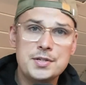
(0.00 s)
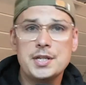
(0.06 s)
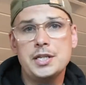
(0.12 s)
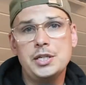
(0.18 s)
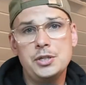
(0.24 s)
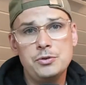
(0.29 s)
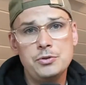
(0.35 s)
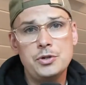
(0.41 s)
that
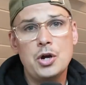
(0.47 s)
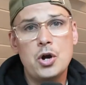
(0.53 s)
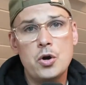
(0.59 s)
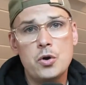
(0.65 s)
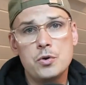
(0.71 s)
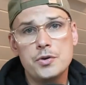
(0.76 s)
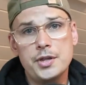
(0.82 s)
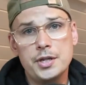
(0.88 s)
you know
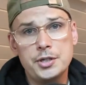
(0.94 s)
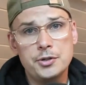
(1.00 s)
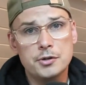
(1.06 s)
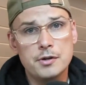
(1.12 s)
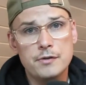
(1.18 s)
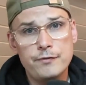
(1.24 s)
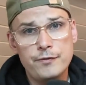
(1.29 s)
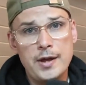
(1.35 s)
or that
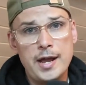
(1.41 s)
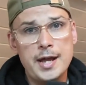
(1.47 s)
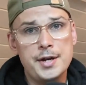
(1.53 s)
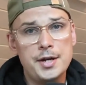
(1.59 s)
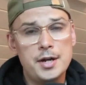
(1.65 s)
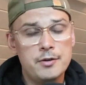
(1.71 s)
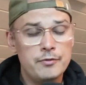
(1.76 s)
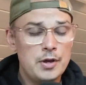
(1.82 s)
you're a fan
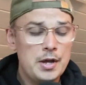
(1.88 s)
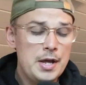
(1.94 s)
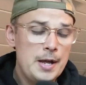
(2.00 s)
of.